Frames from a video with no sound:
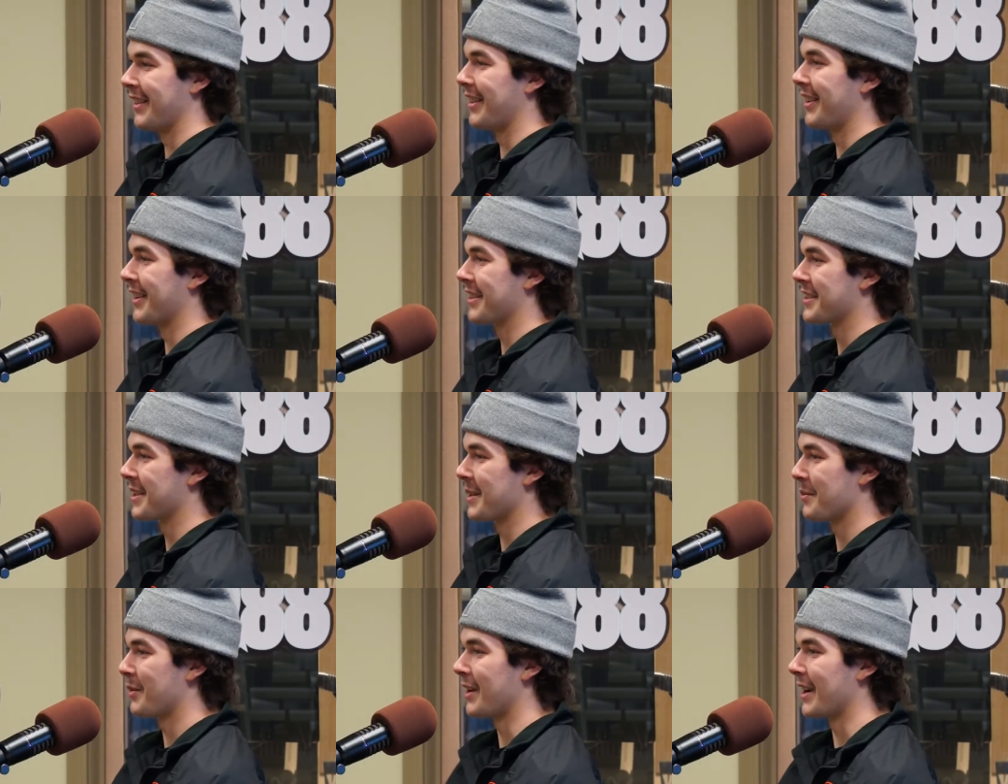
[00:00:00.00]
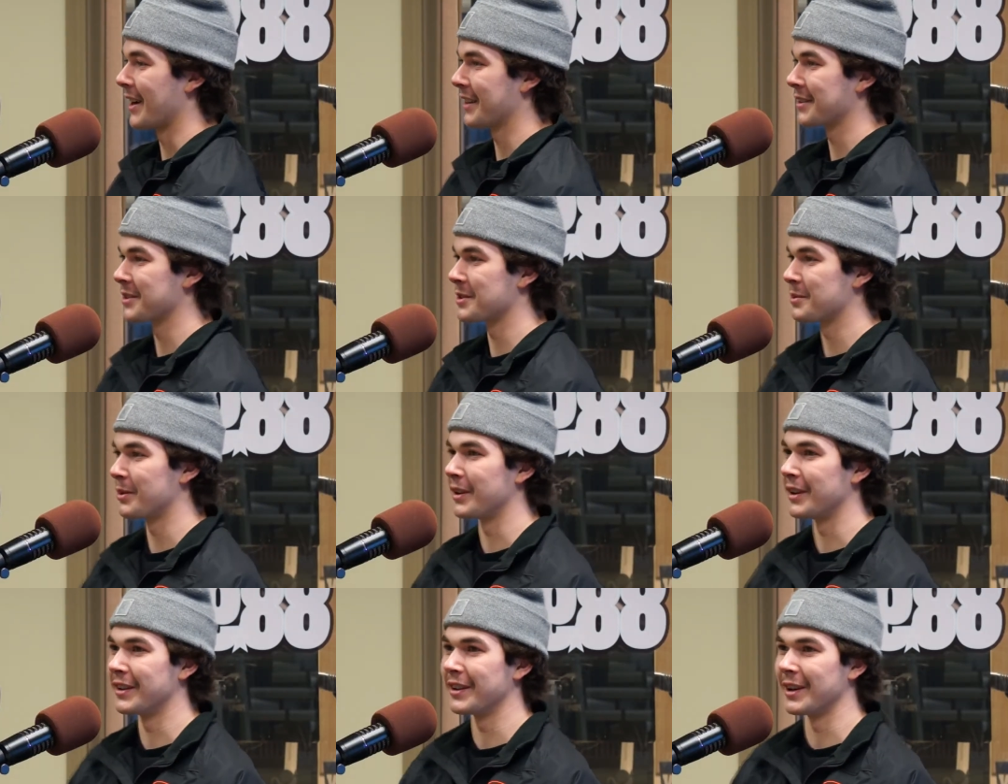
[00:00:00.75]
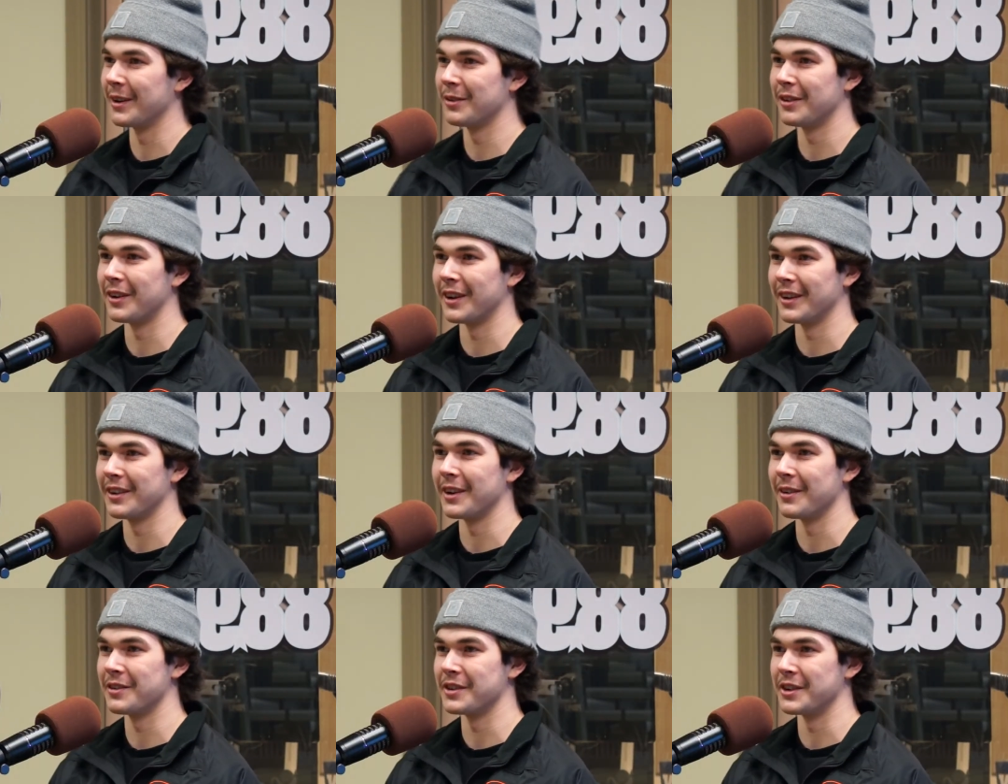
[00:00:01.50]
Yeah, yesterday at practice was pretty tough, a lot of
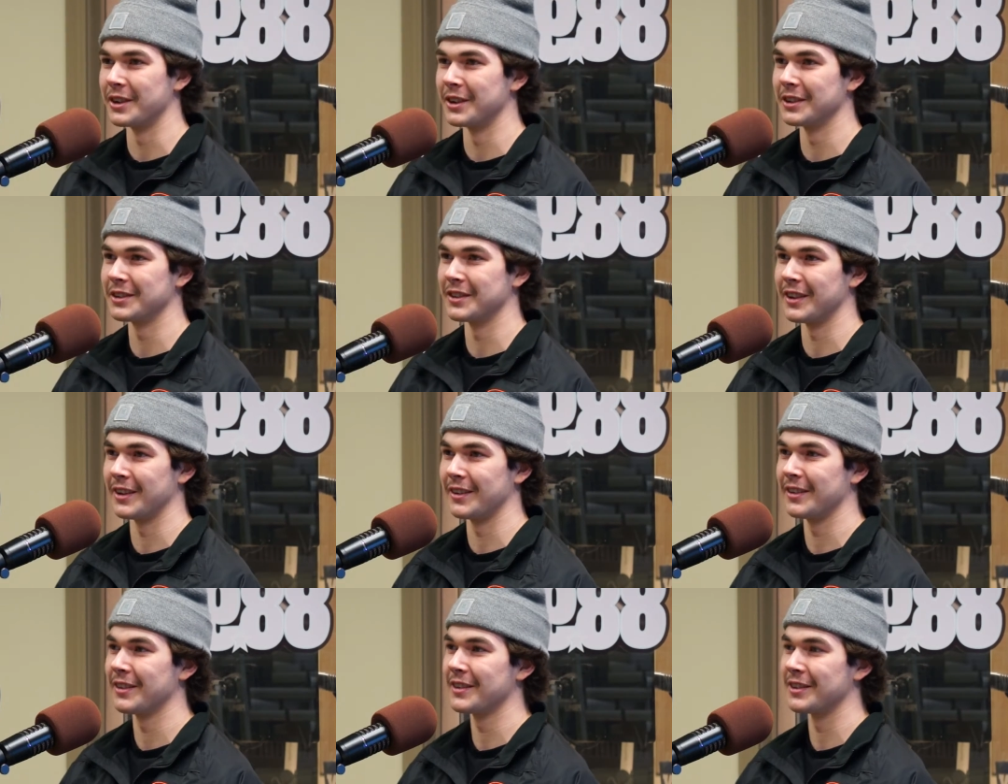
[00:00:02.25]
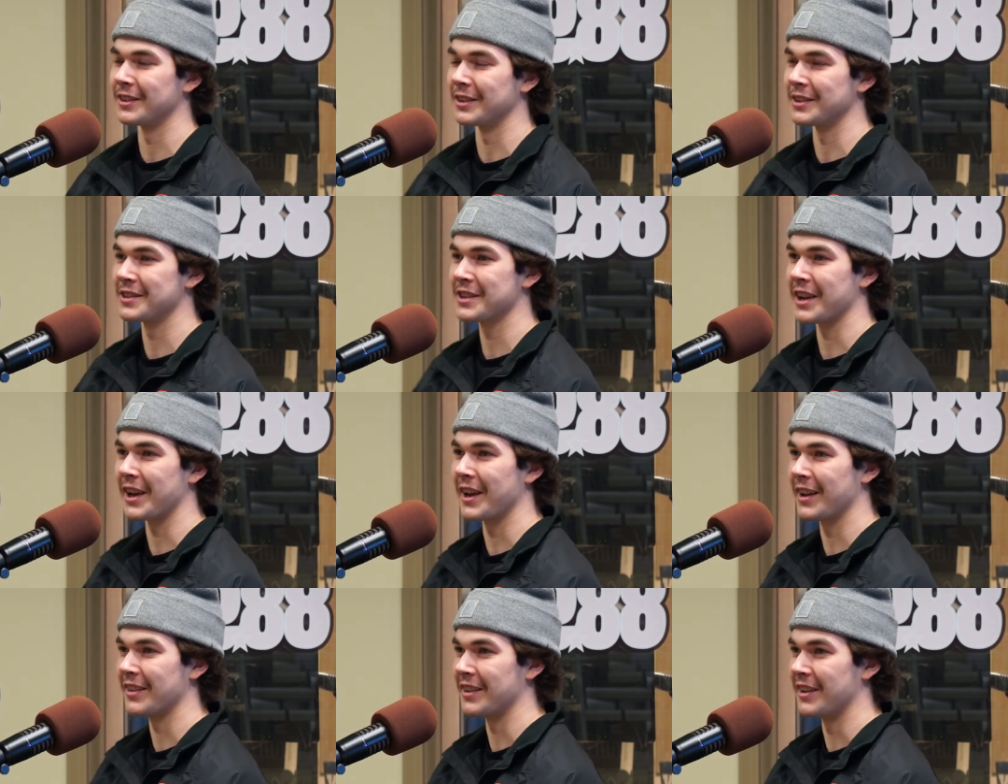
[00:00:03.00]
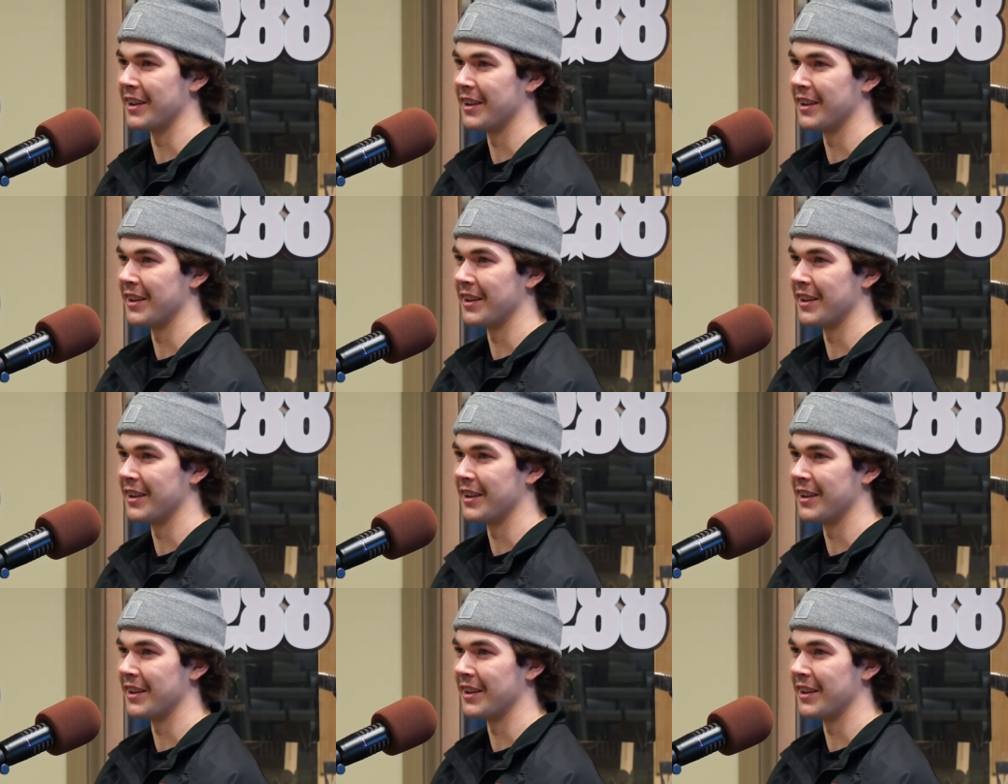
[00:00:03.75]
tough drills, and then a little skate at the